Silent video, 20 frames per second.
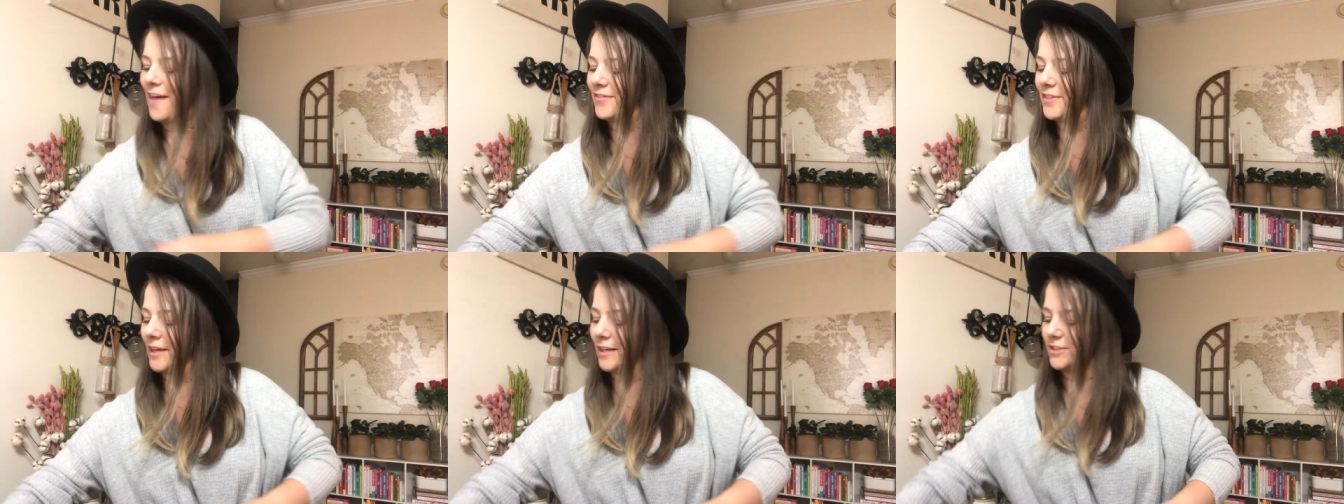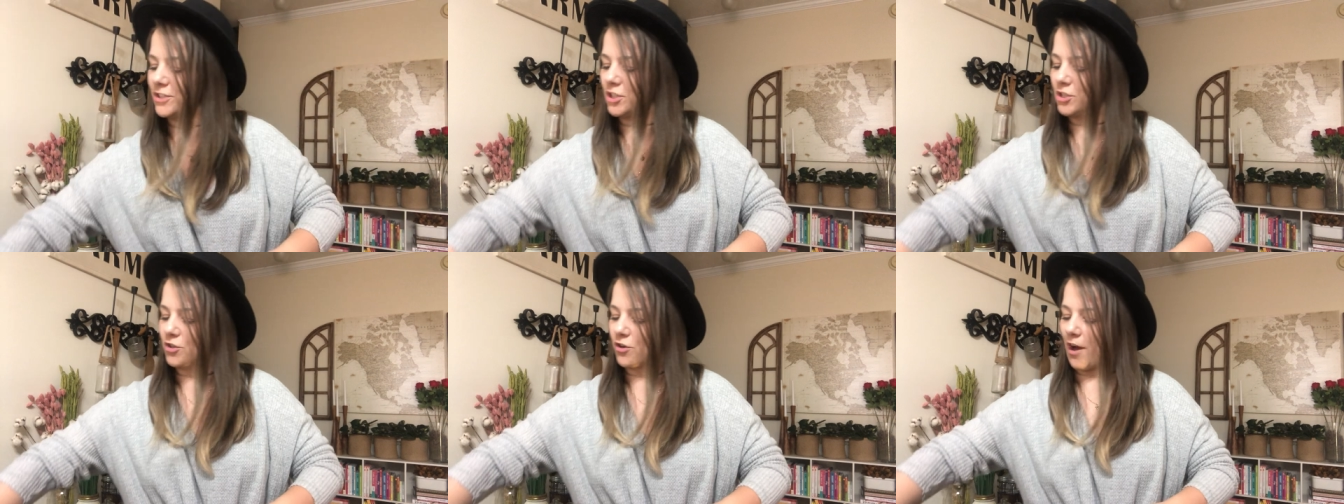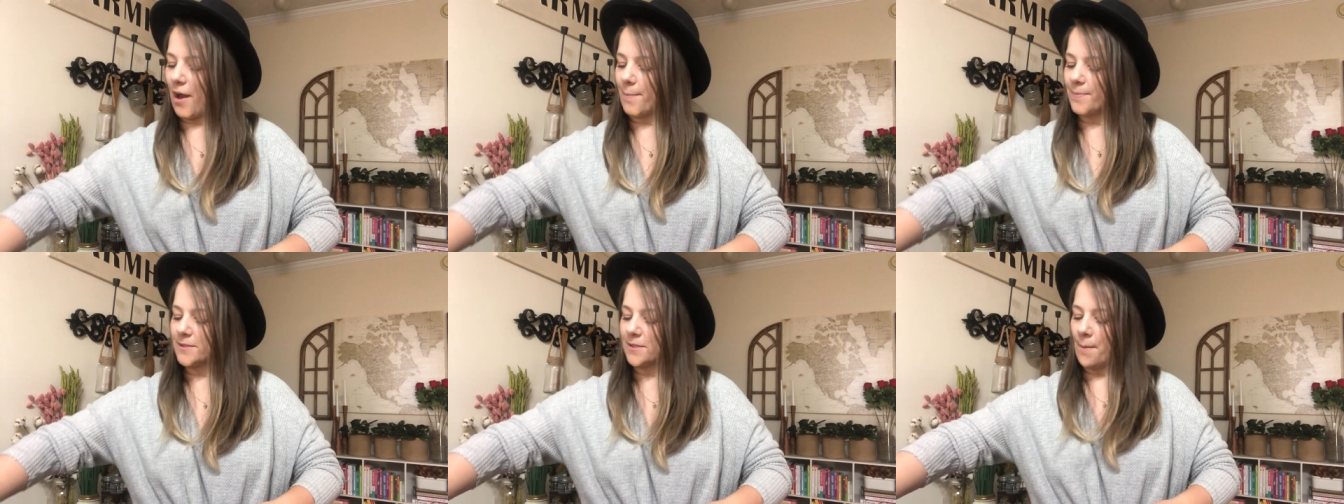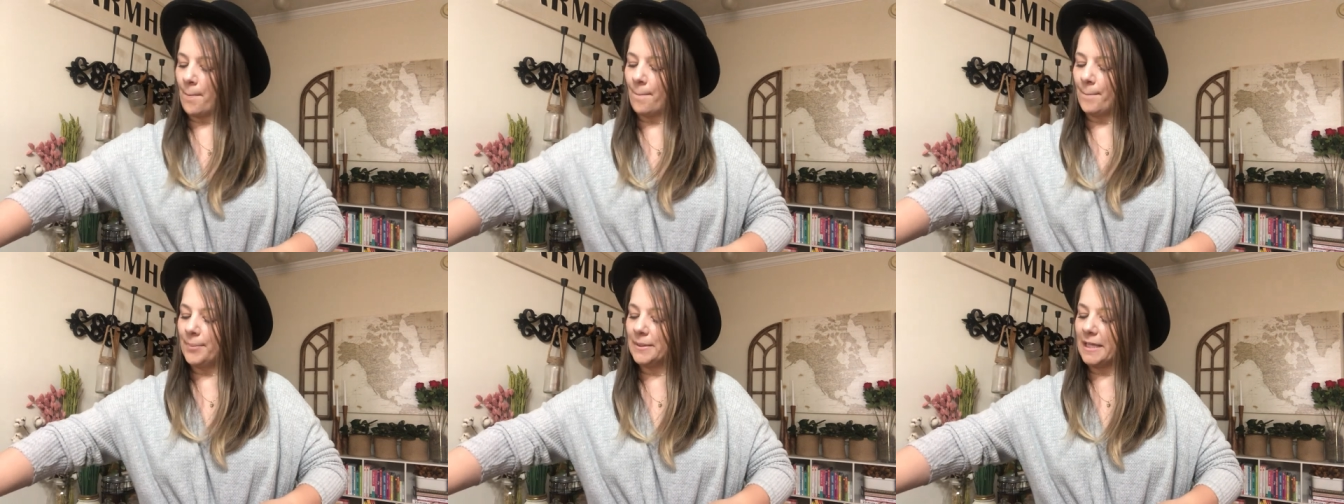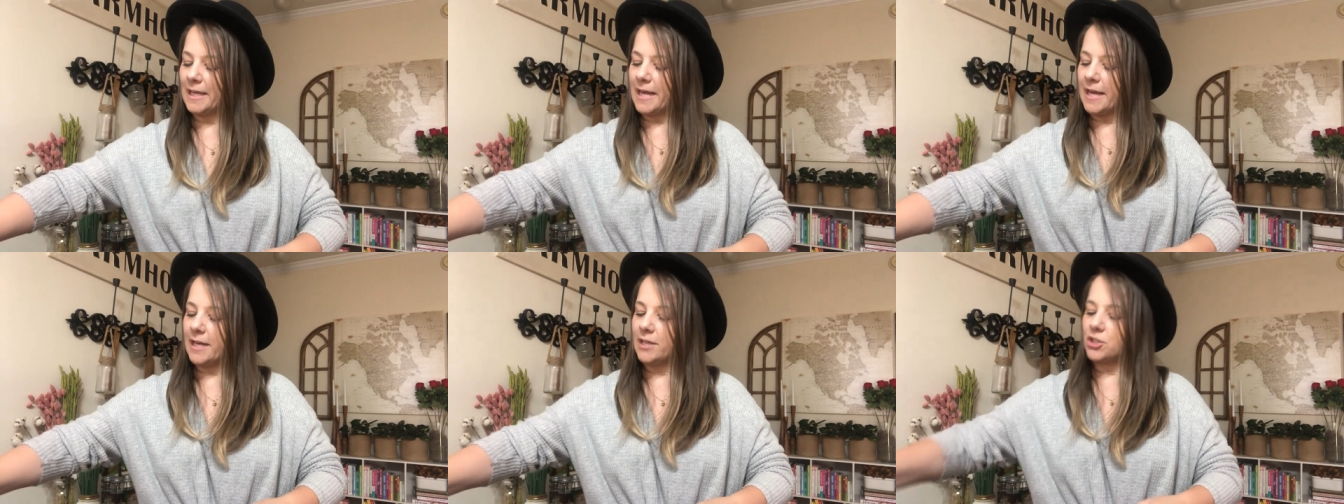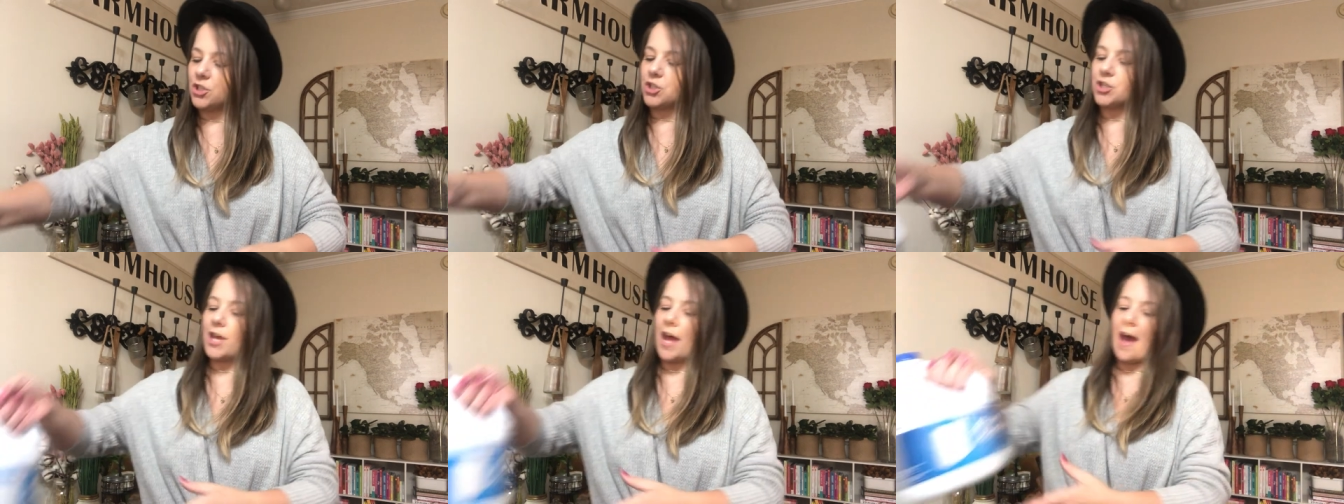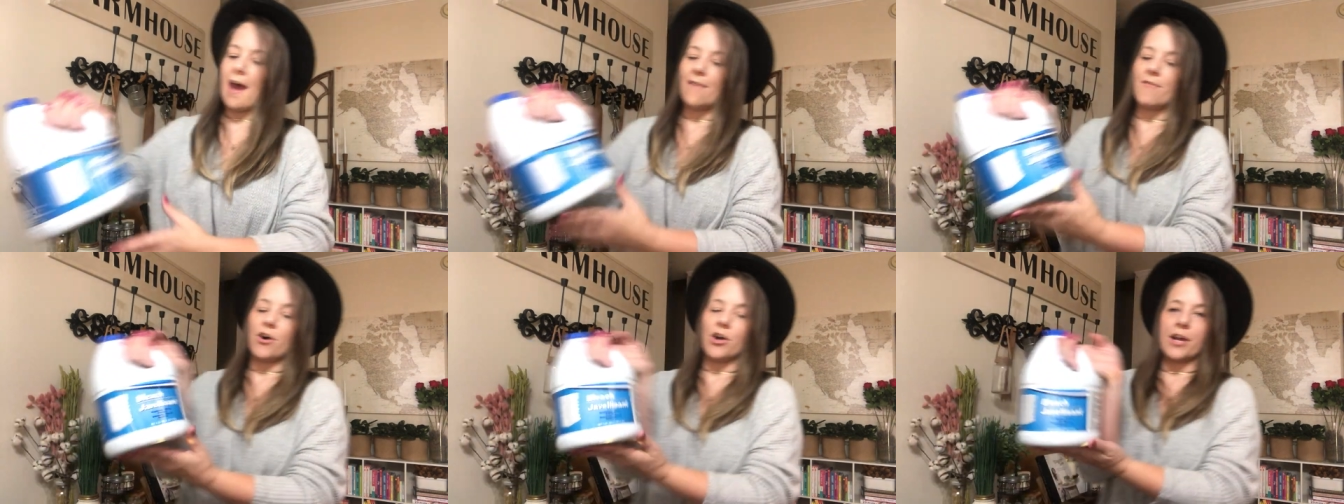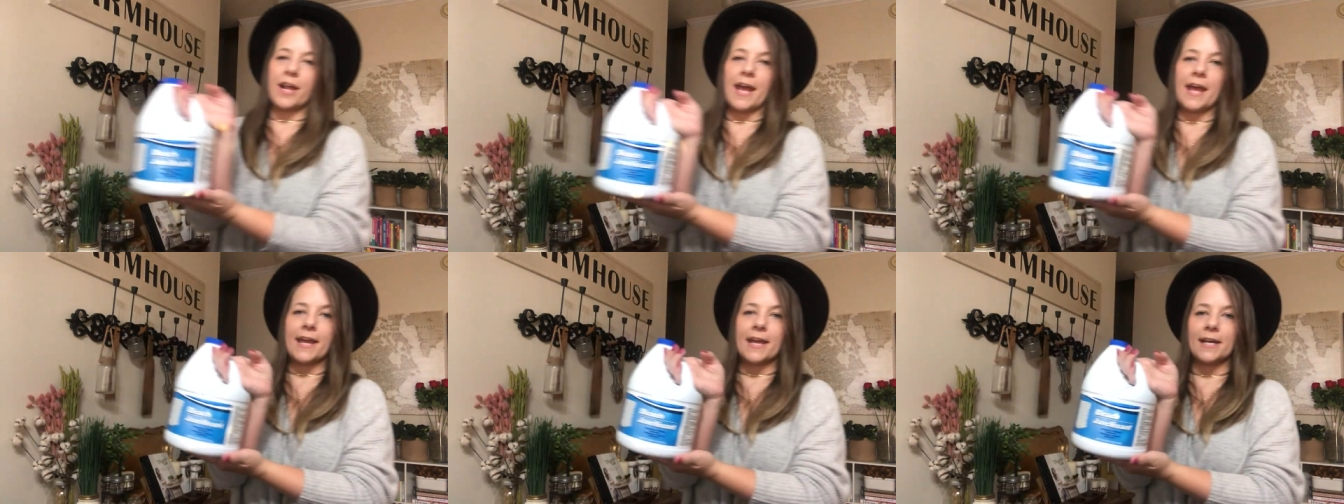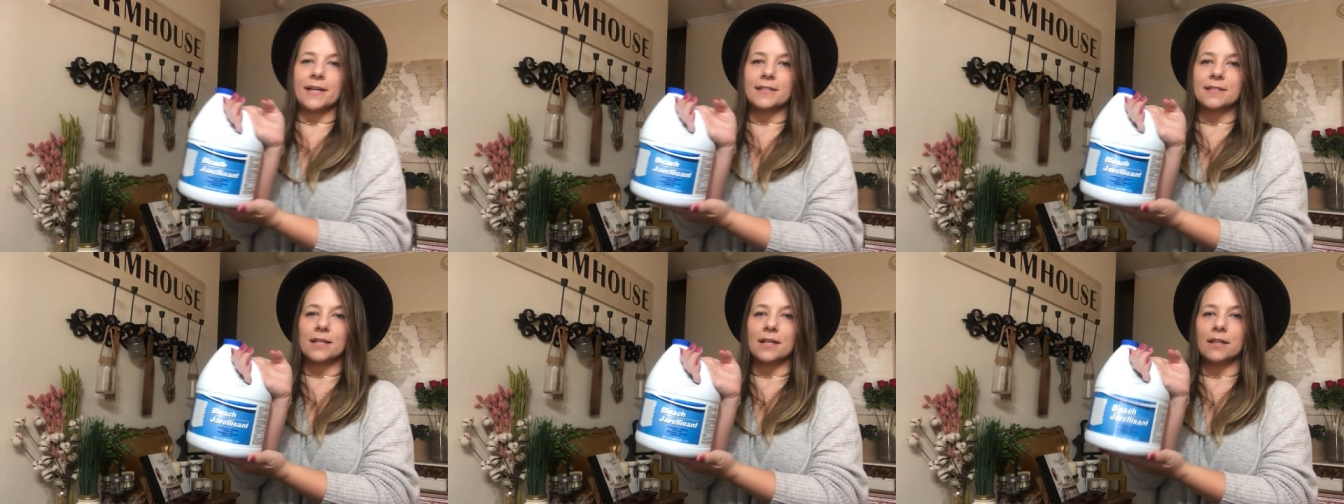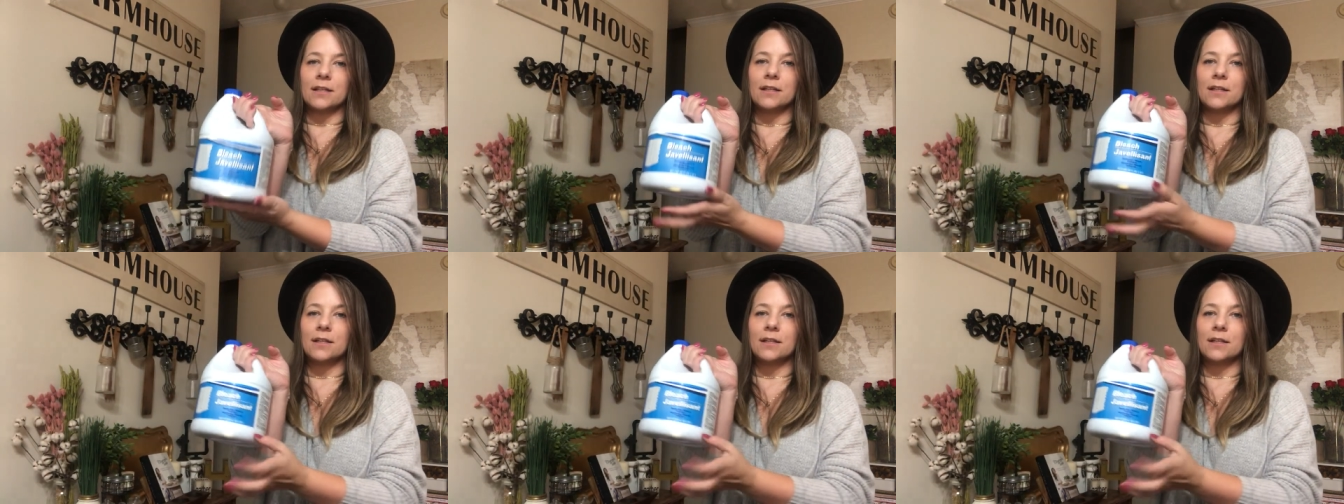then just grab some bleach to have on hand.